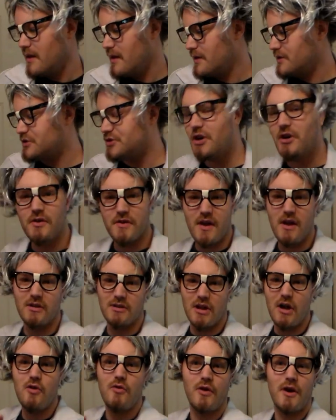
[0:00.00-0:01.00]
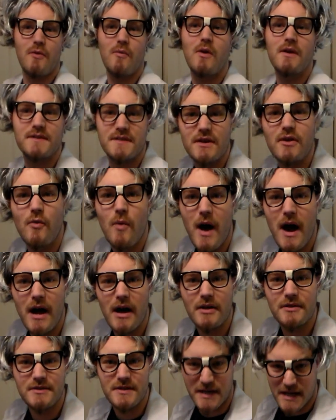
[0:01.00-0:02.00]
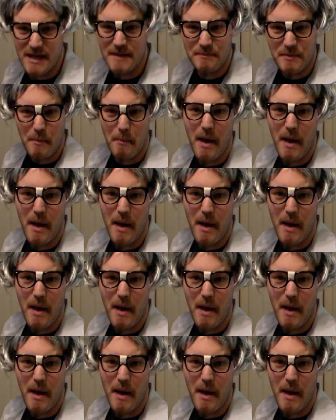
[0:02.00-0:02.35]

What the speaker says: Sure, they'll lower it once in a while to keep you